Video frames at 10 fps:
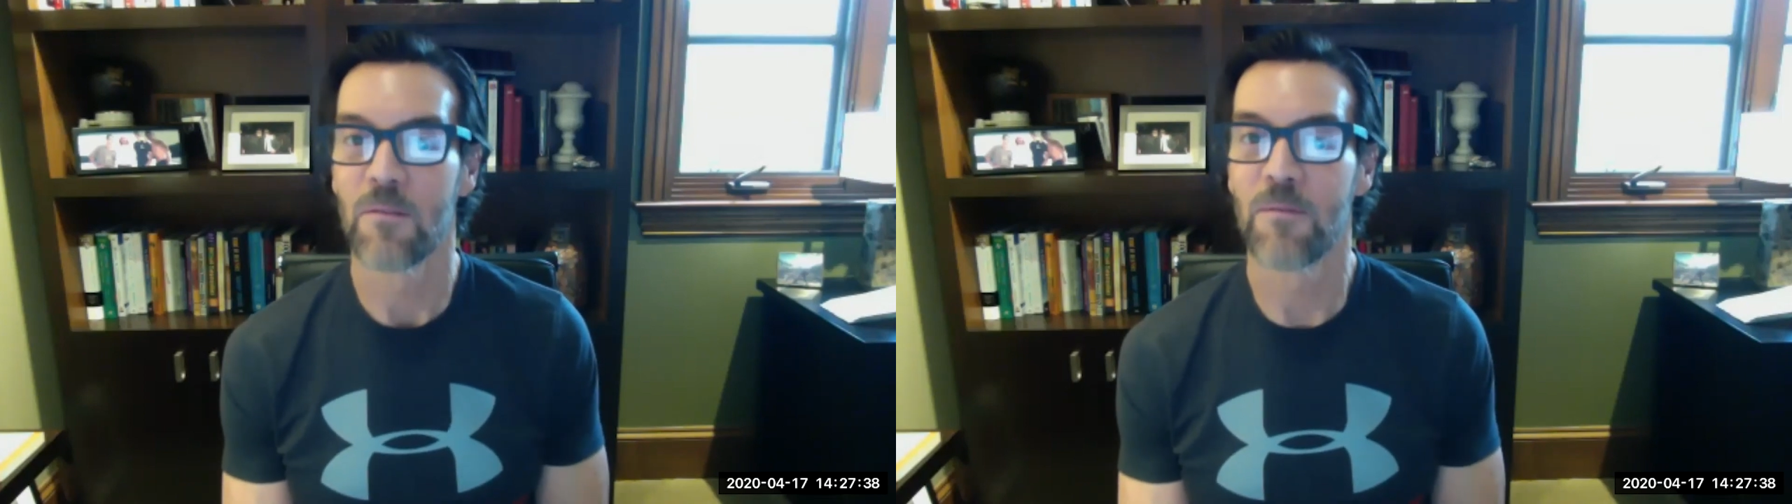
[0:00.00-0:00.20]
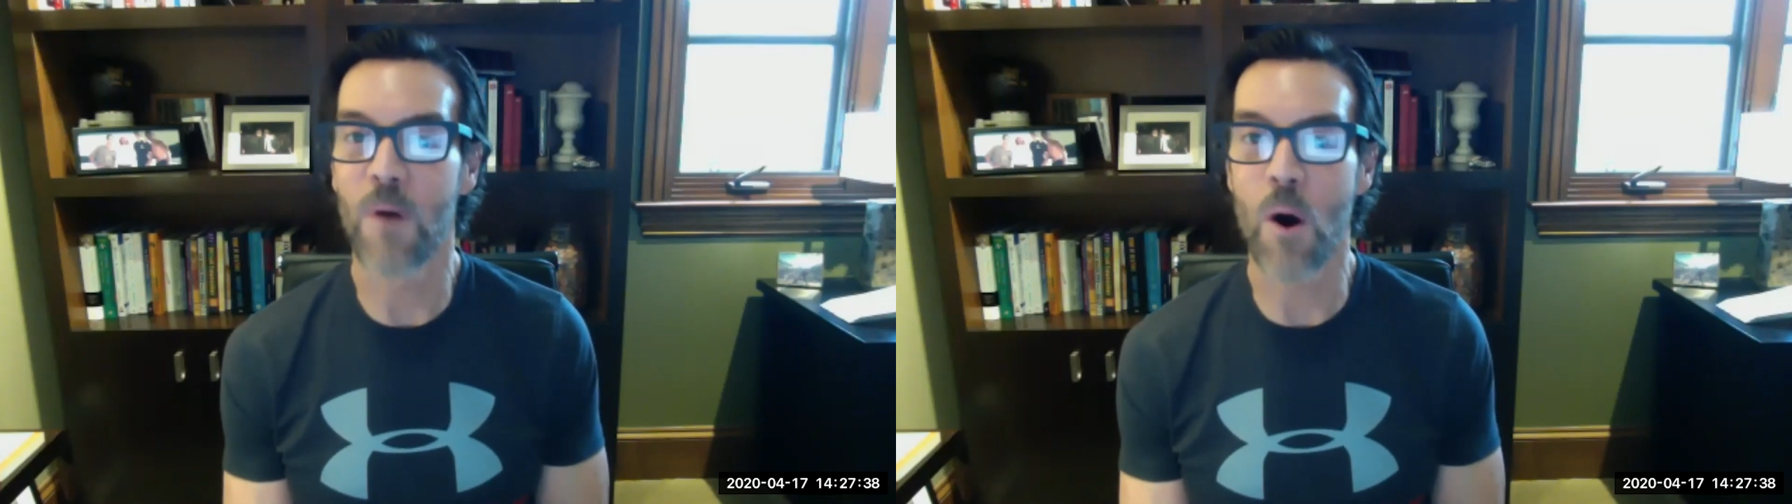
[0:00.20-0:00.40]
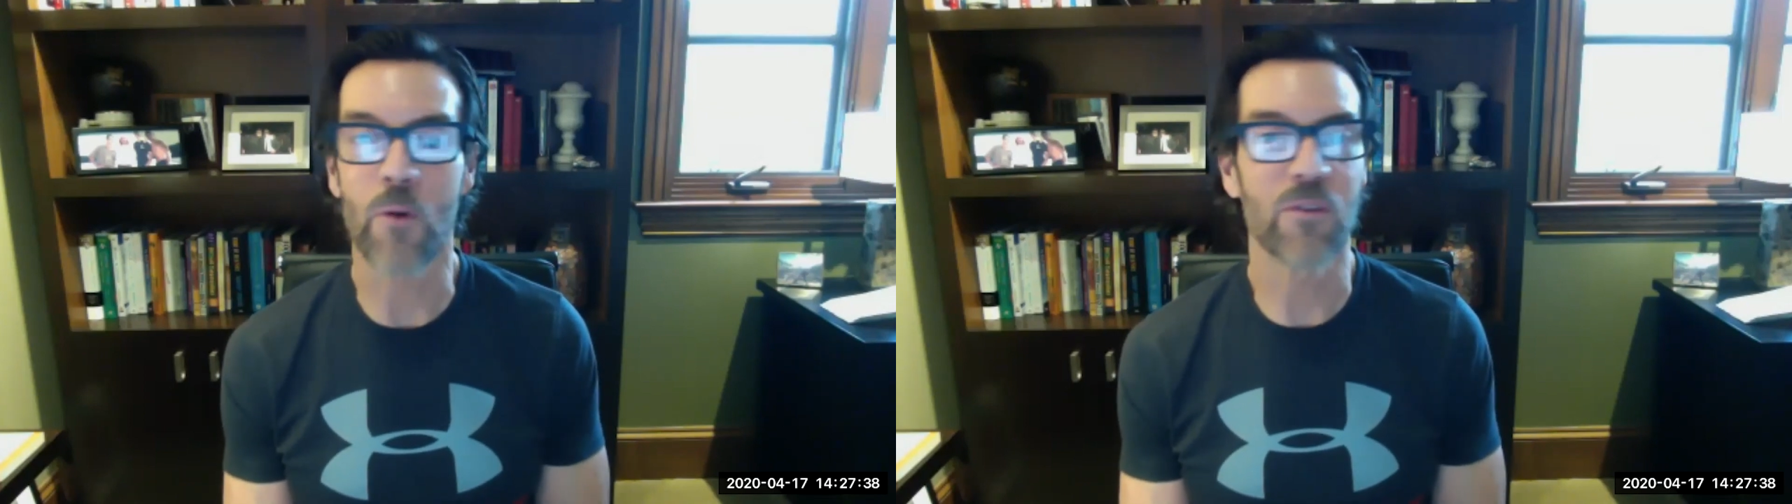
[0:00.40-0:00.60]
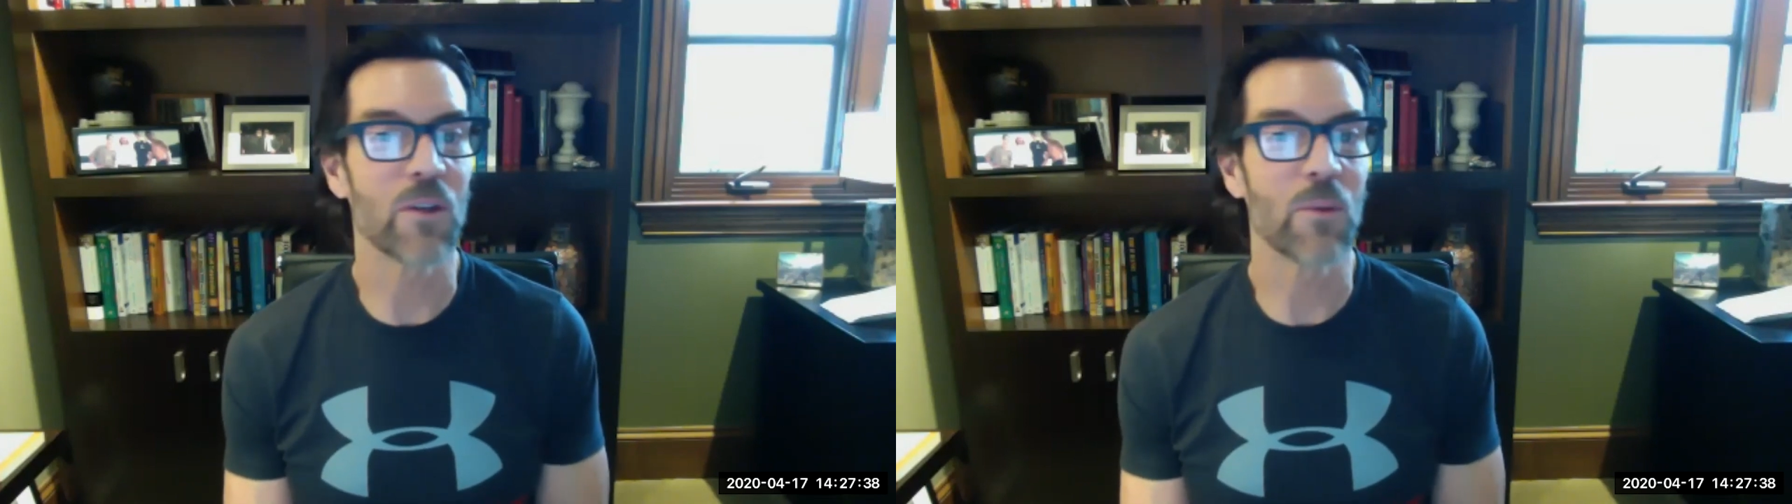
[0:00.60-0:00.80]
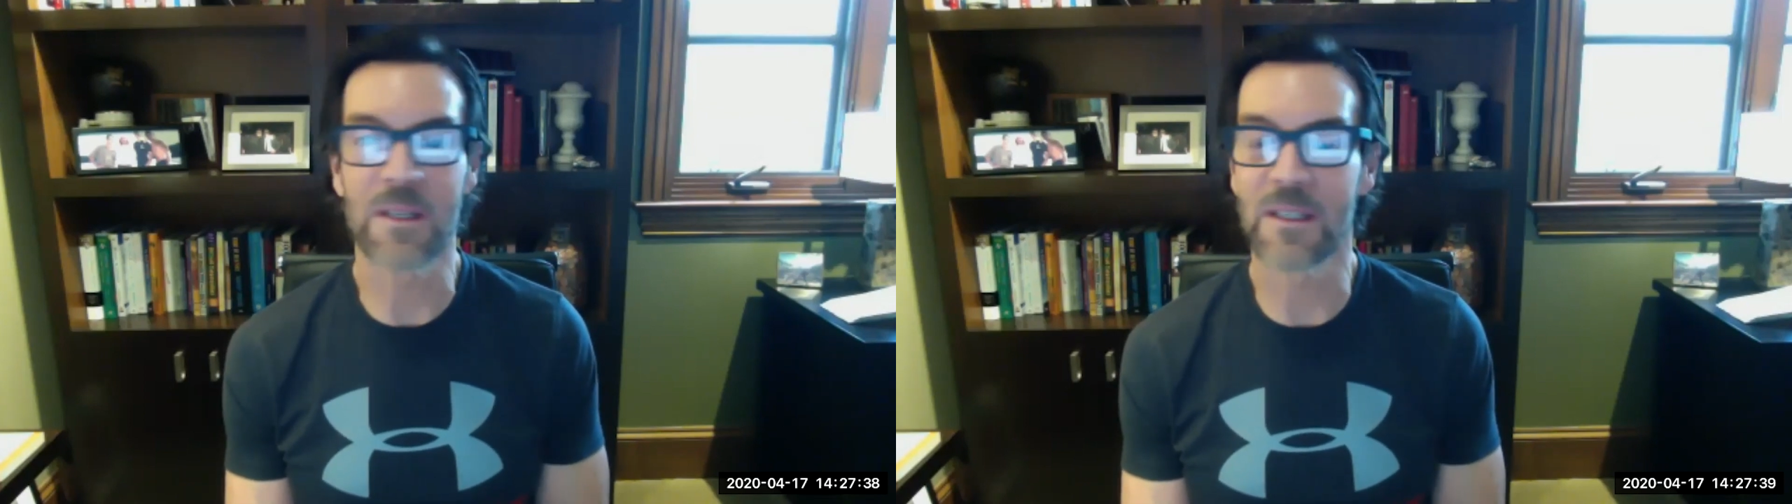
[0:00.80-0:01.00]
folks that
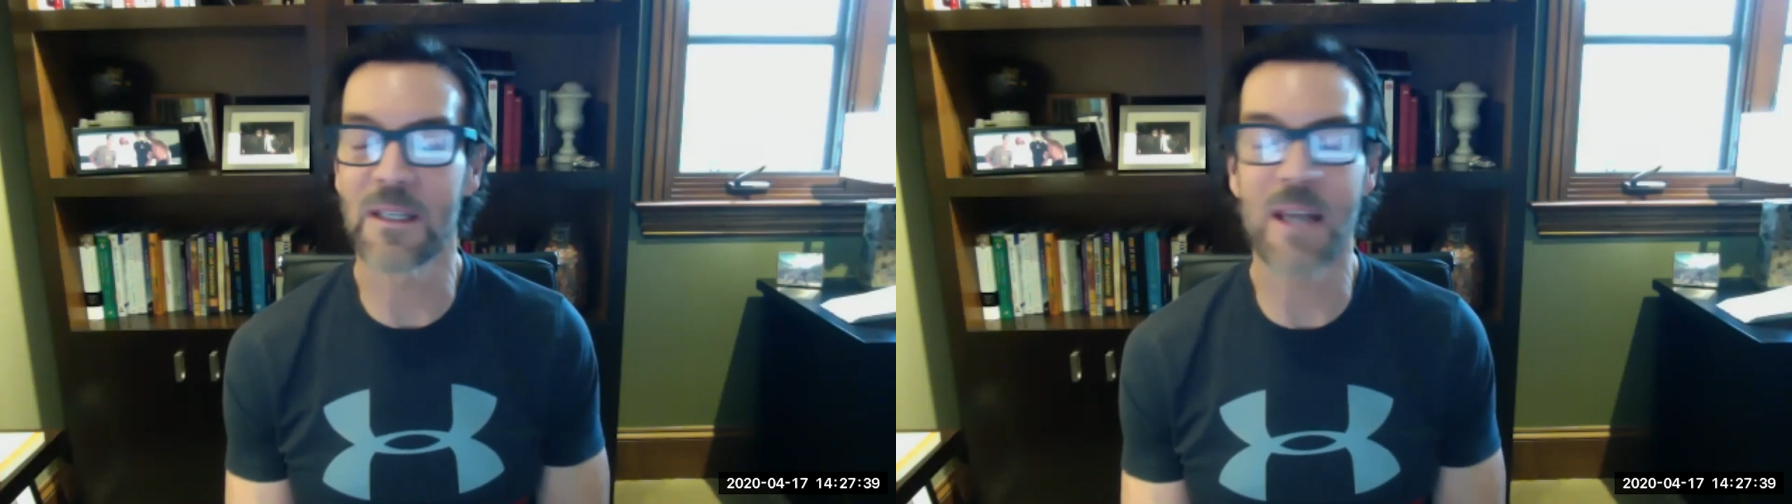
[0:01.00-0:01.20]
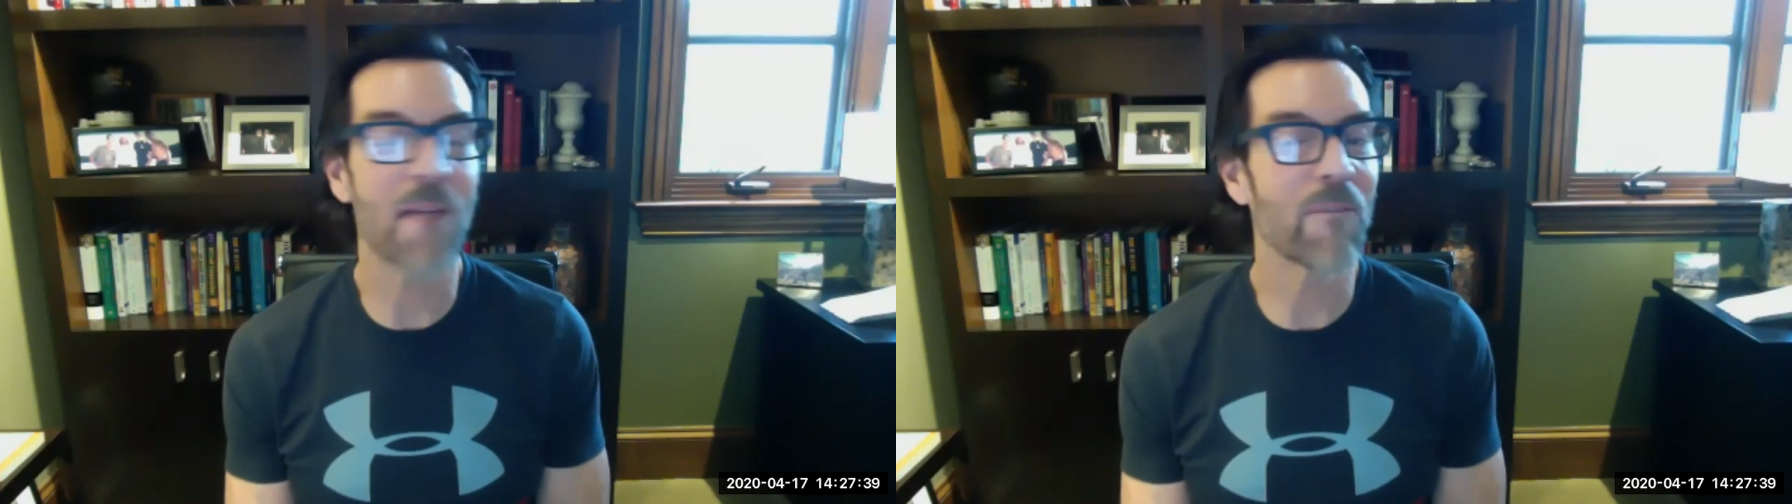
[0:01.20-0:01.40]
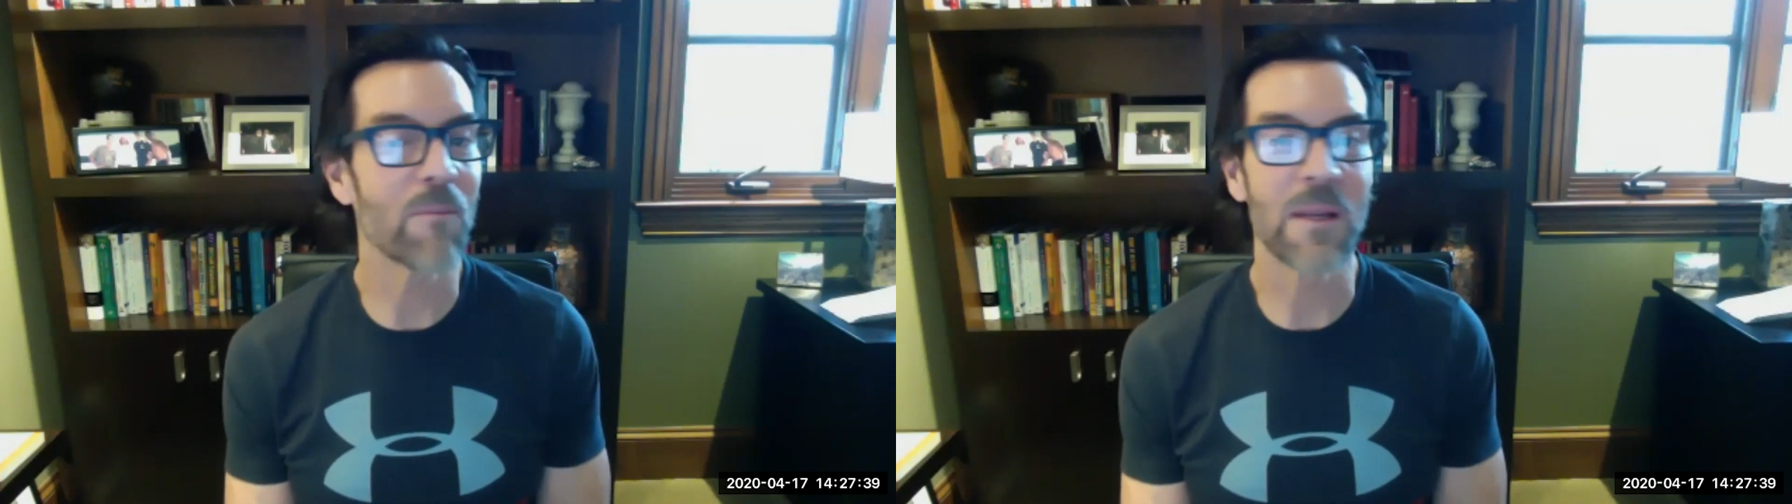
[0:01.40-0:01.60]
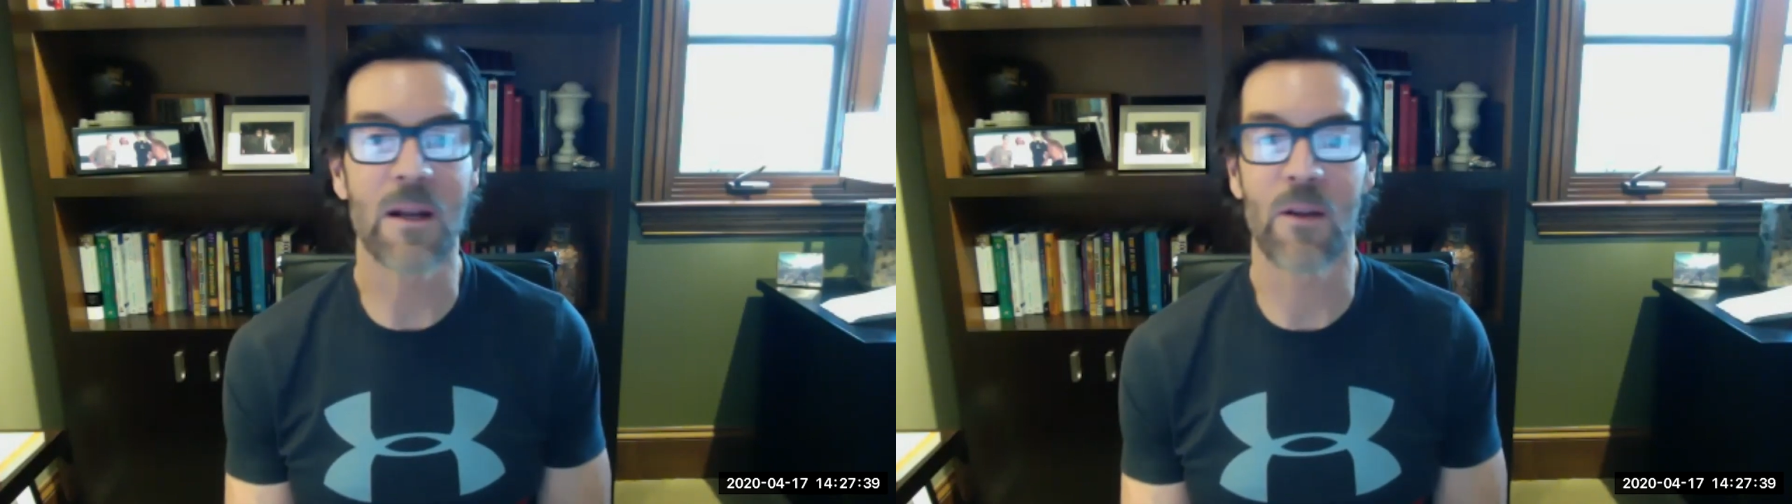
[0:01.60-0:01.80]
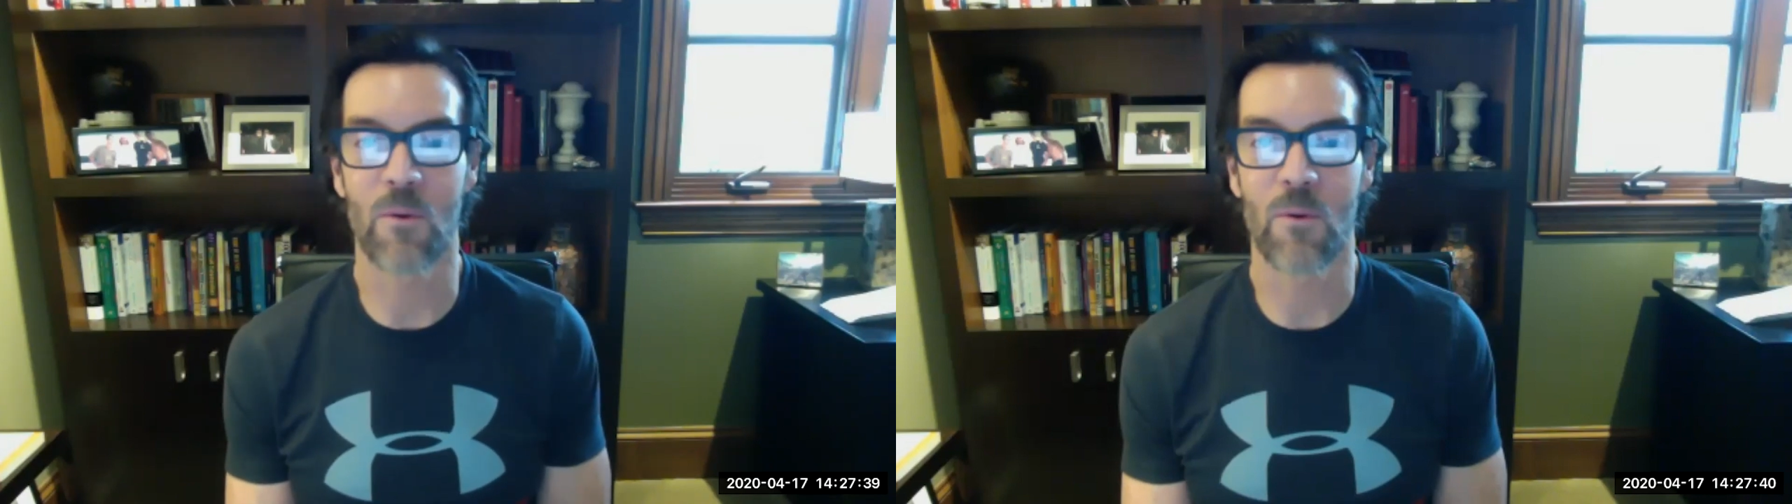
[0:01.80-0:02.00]
you would never meet
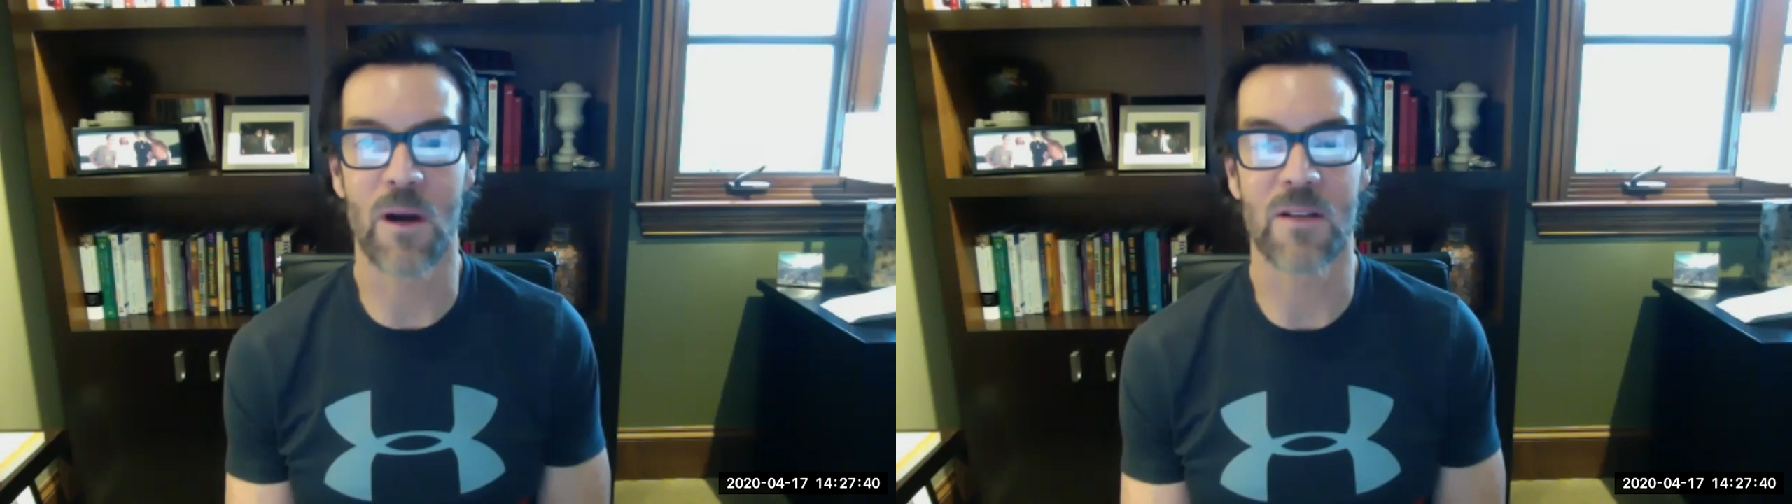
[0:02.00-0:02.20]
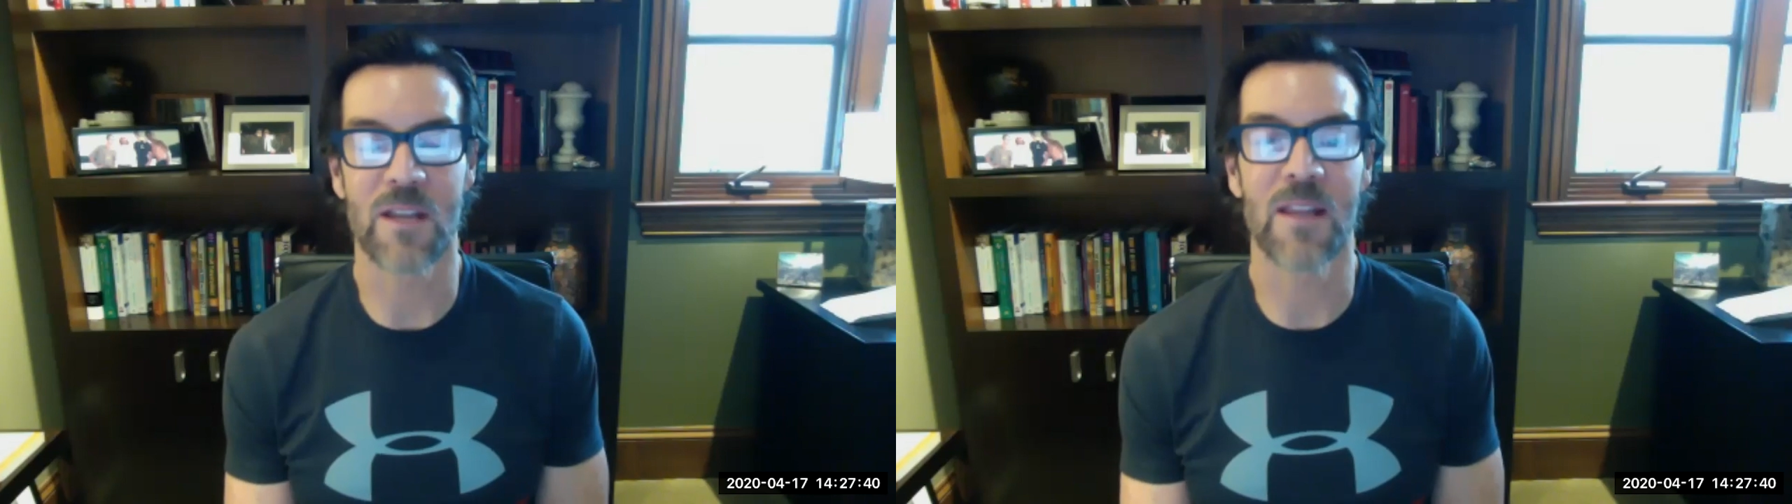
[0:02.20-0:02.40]
otherwise,